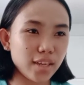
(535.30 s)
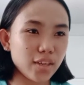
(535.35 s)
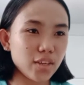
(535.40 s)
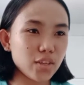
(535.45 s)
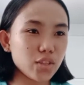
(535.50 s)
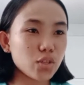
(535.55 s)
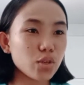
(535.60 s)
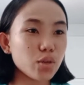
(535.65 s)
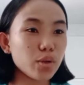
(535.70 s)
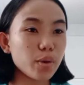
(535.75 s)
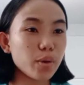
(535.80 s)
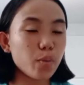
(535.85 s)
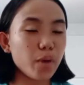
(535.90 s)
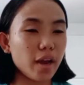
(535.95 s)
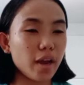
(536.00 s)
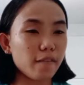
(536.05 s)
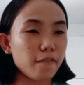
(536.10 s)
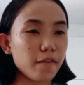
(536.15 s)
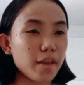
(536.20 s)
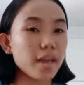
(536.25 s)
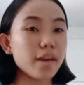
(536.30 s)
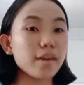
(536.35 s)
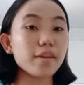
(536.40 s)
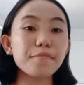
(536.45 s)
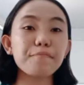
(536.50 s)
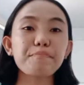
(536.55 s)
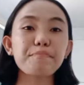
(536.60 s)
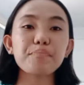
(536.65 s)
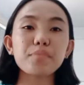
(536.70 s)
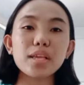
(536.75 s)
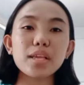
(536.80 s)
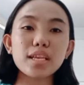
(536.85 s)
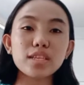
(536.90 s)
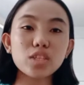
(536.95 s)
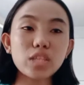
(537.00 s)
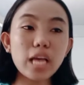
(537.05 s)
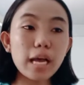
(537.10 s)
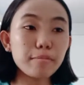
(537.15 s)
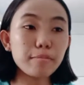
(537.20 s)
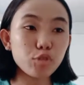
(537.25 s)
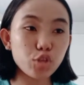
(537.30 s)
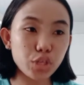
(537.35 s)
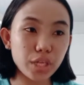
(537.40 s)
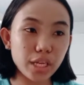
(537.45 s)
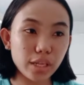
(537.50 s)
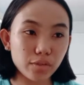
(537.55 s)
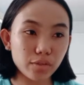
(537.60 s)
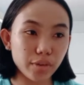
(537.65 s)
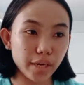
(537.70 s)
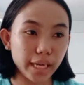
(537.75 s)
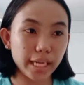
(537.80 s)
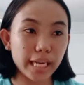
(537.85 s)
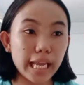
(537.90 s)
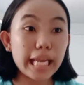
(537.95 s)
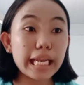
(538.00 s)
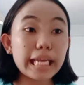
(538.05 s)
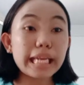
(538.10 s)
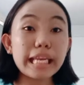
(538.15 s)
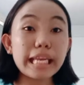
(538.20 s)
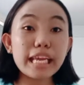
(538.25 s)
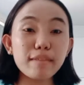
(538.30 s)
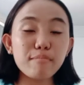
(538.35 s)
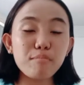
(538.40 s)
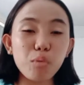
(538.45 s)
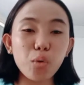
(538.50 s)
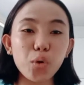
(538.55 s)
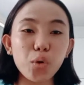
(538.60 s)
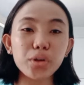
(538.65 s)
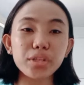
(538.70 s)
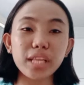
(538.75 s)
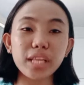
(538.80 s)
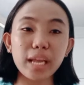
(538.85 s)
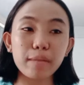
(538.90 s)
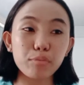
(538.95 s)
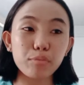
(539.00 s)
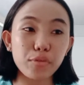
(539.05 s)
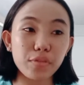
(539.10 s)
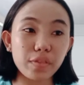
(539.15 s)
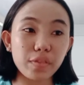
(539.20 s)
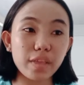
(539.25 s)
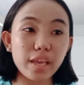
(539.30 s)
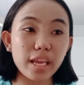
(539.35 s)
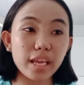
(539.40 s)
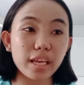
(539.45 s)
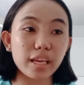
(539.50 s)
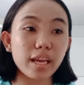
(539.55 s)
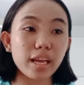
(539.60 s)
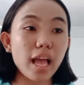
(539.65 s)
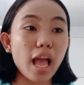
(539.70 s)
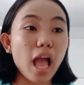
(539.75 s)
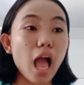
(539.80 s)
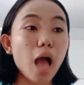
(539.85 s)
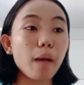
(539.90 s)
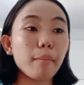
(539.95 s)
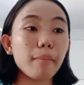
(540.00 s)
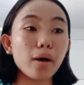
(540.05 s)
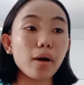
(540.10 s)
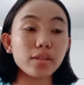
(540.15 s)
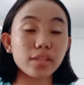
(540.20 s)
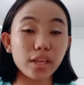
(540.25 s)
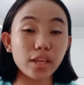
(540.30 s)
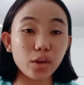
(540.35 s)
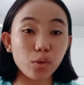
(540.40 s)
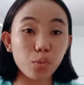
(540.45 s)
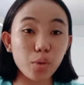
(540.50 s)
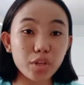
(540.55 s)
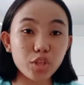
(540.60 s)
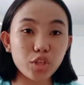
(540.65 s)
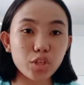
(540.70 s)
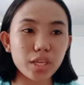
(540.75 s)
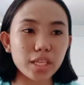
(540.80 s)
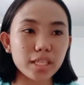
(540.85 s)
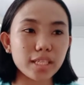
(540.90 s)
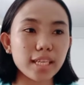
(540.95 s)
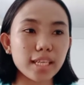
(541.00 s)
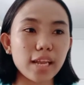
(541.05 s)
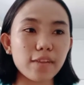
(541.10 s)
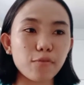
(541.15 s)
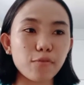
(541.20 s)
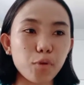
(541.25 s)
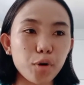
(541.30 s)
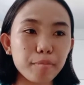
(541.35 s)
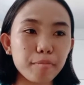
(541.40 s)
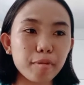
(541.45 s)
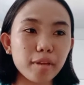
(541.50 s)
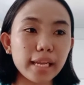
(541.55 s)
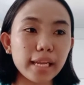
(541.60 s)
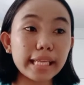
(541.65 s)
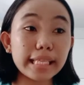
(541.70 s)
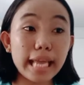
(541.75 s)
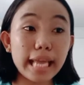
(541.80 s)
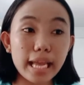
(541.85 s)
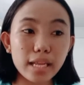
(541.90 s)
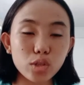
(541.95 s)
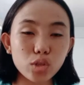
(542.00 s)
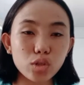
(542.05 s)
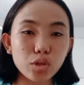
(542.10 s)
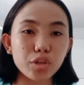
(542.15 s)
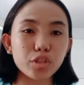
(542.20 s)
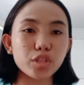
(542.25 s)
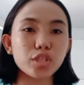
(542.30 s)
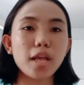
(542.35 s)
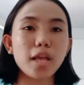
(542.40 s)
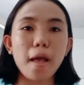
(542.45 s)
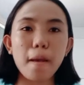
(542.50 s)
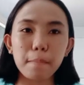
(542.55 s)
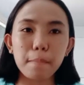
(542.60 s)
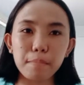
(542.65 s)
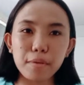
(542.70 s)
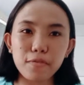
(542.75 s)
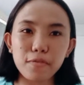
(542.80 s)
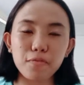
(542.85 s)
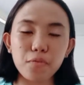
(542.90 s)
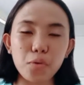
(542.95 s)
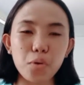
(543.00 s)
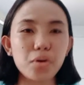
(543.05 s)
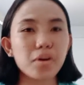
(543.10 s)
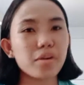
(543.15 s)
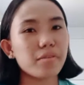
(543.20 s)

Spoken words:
So we have here, some children need more time to think about the questions and formulate answers before